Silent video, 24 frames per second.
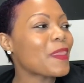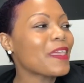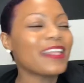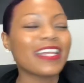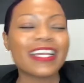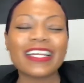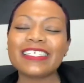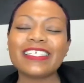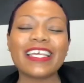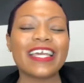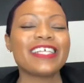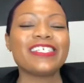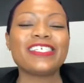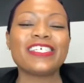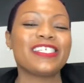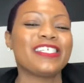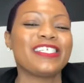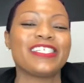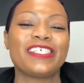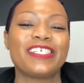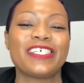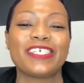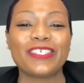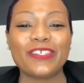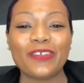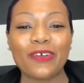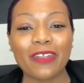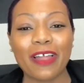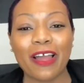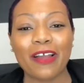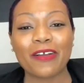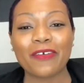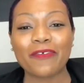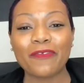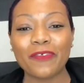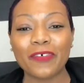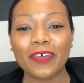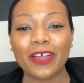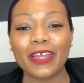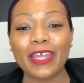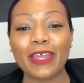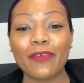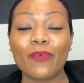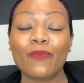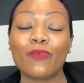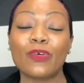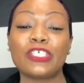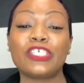like I said, it's just no longer fun.
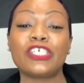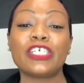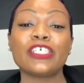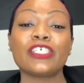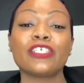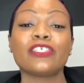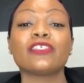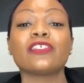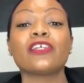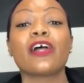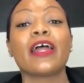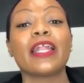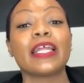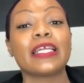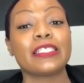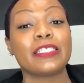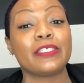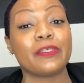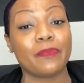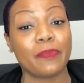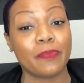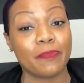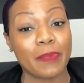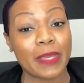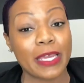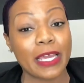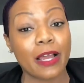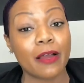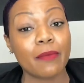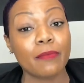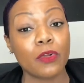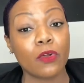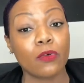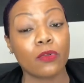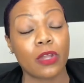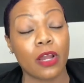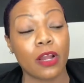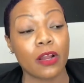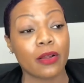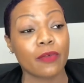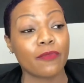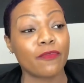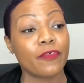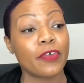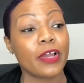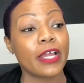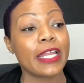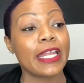It was just starting to become no longer
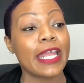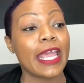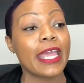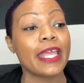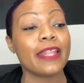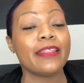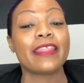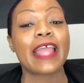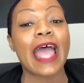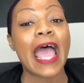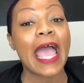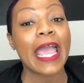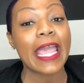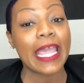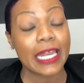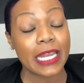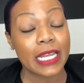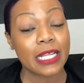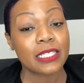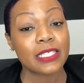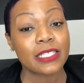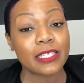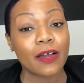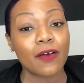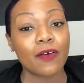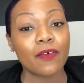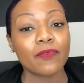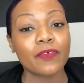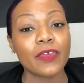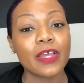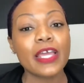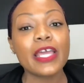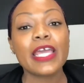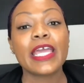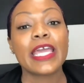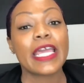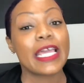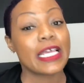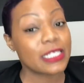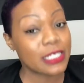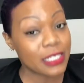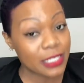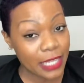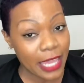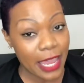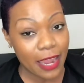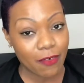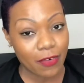fun, and that in itself is
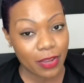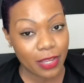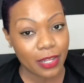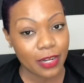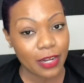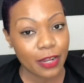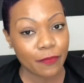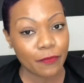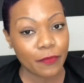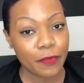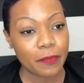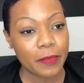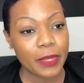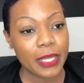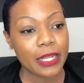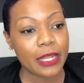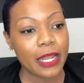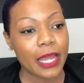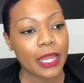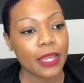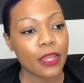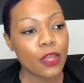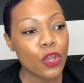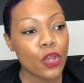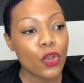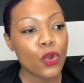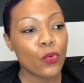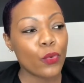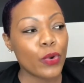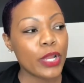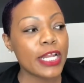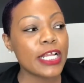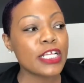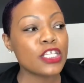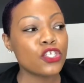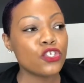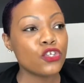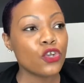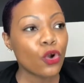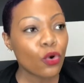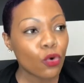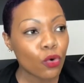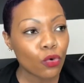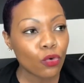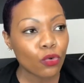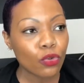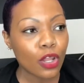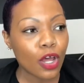scary enough for me. Like, when it's no
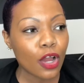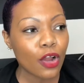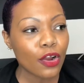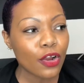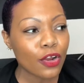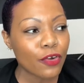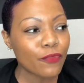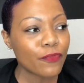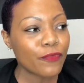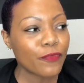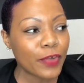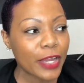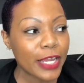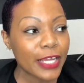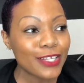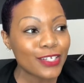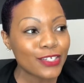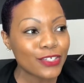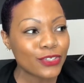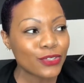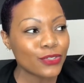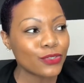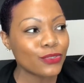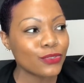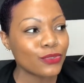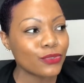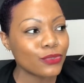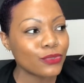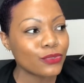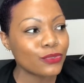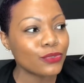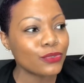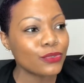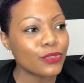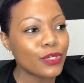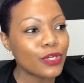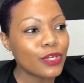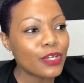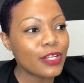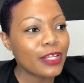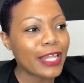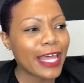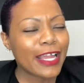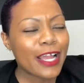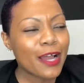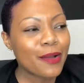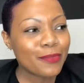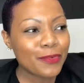longer fun to,
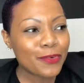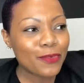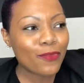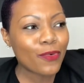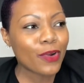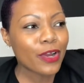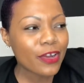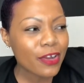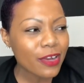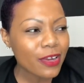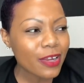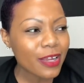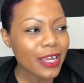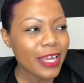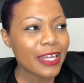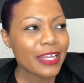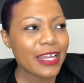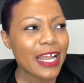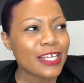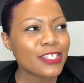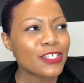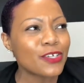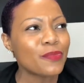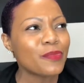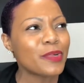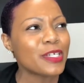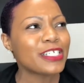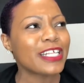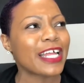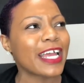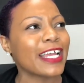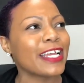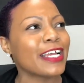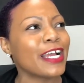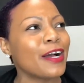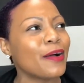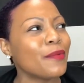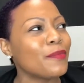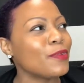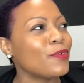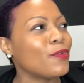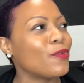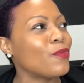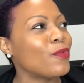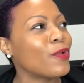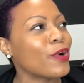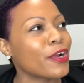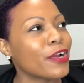like, come to work, and not so much like come to
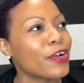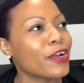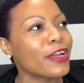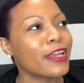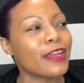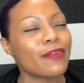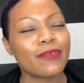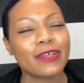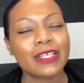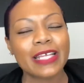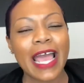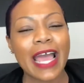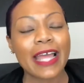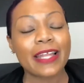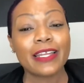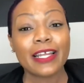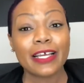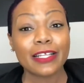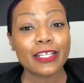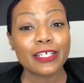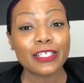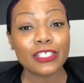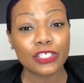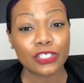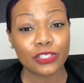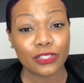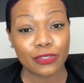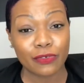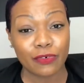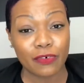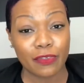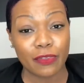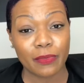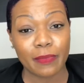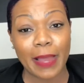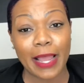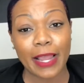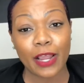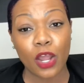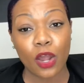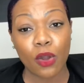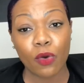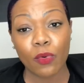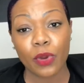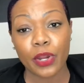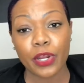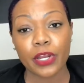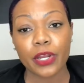work. It had nothing to do with my
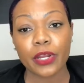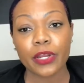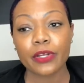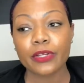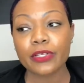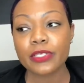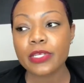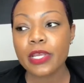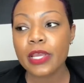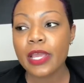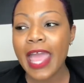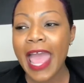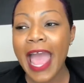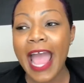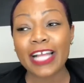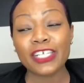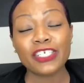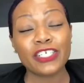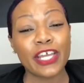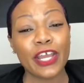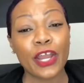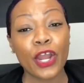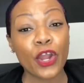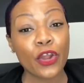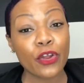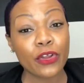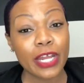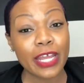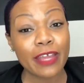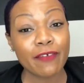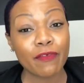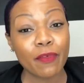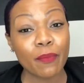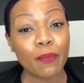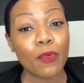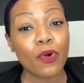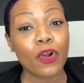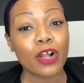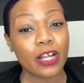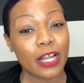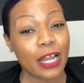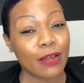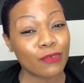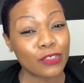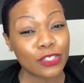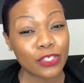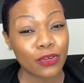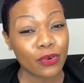coworkers. Actually, it hurt even more that
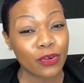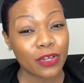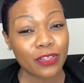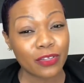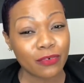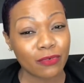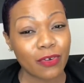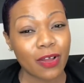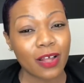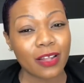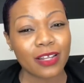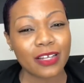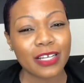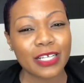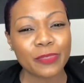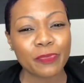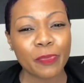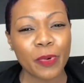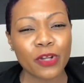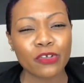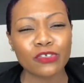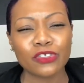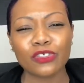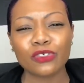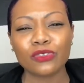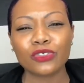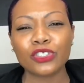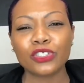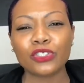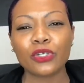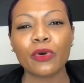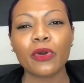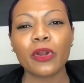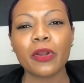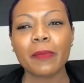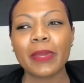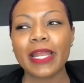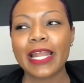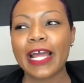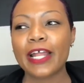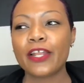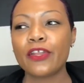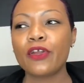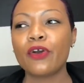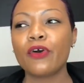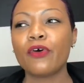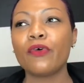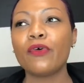I was going through all of this personal storm, and I
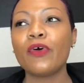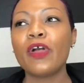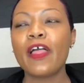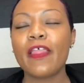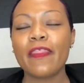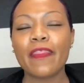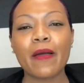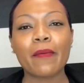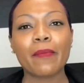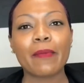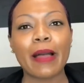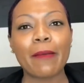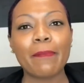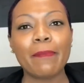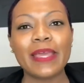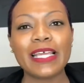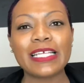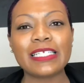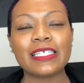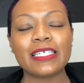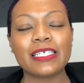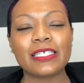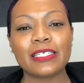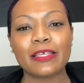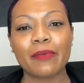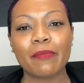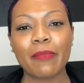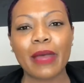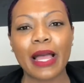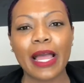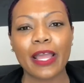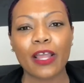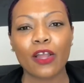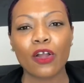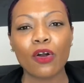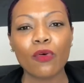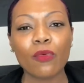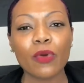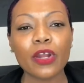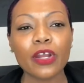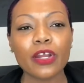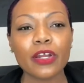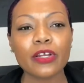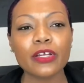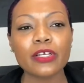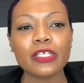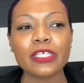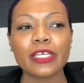know that my business and my
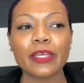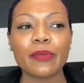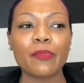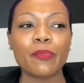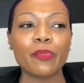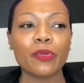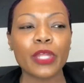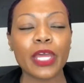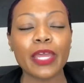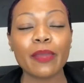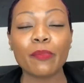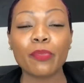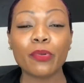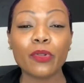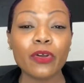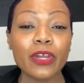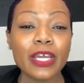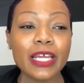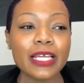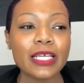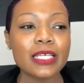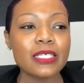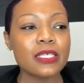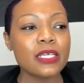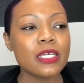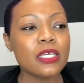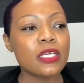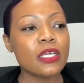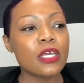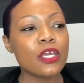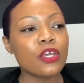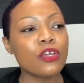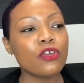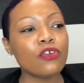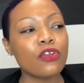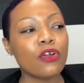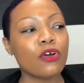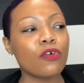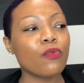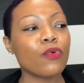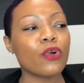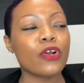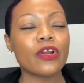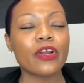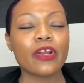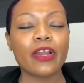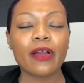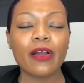coworkers and employees,
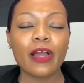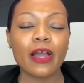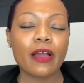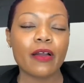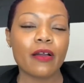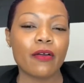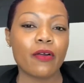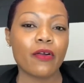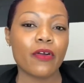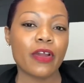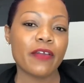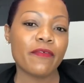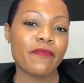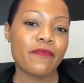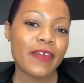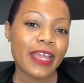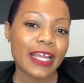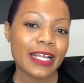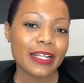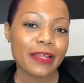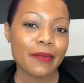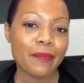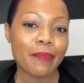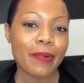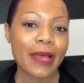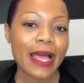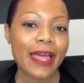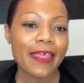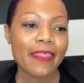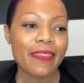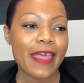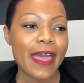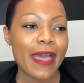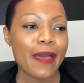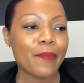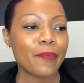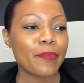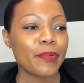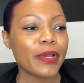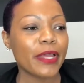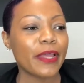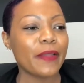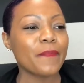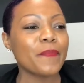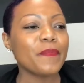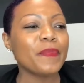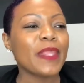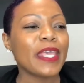were are affected by that.
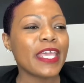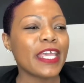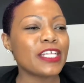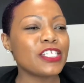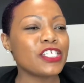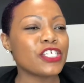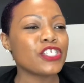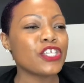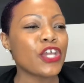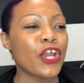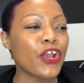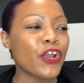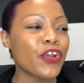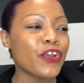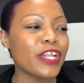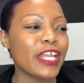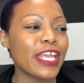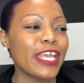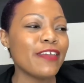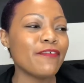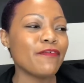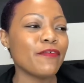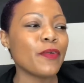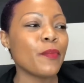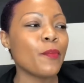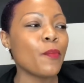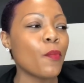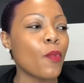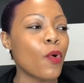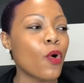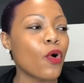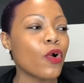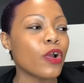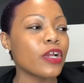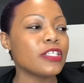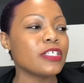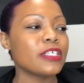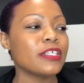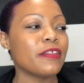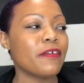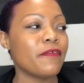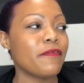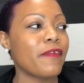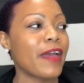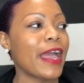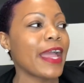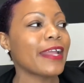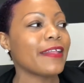But it just hurt even more to the
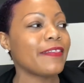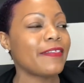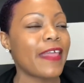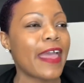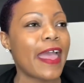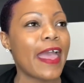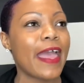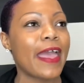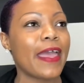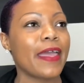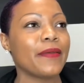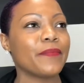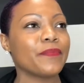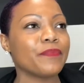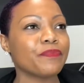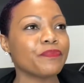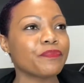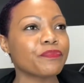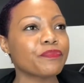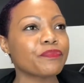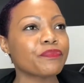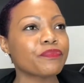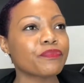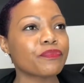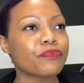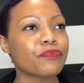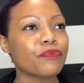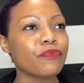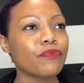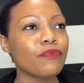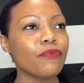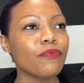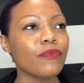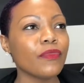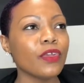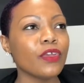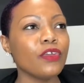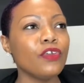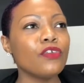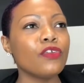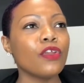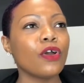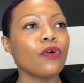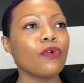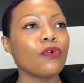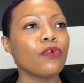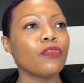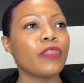fact that,
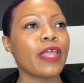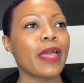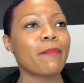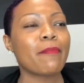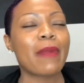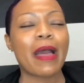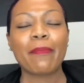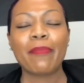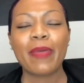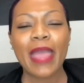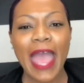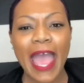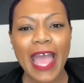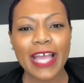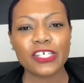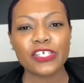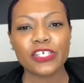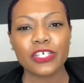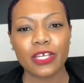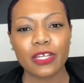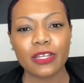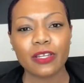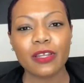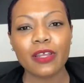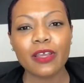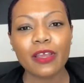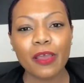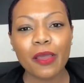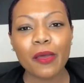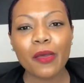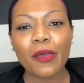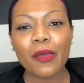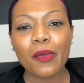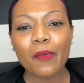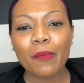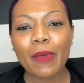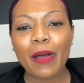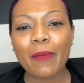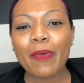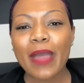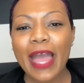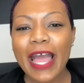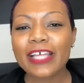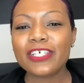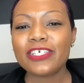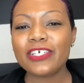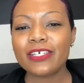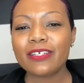that my passion
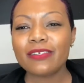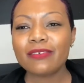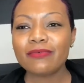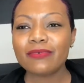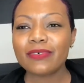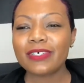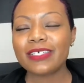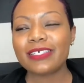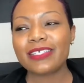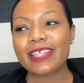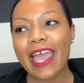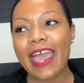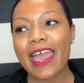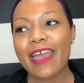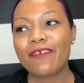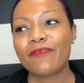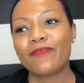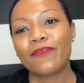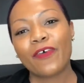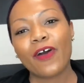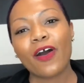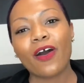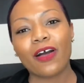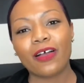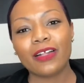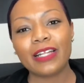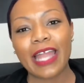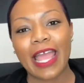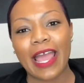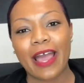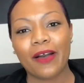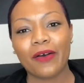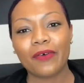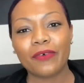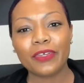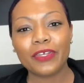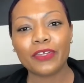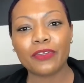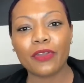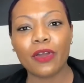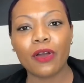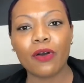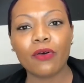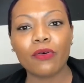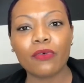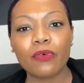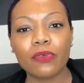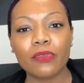was at fault now.
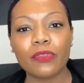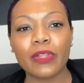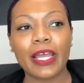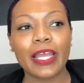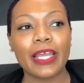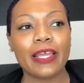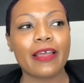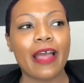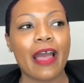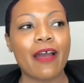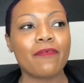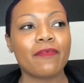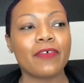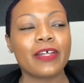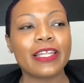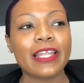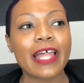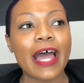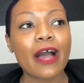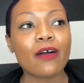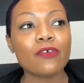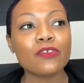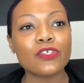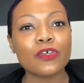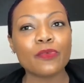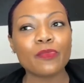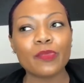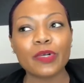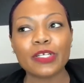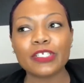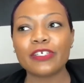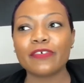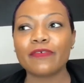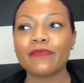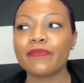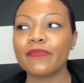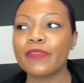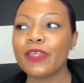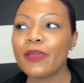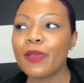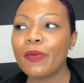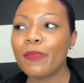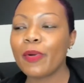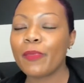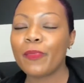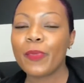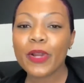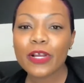Like, I've allowed so much of
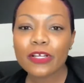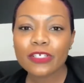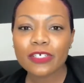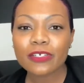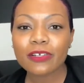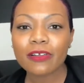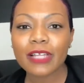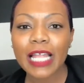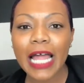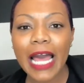personal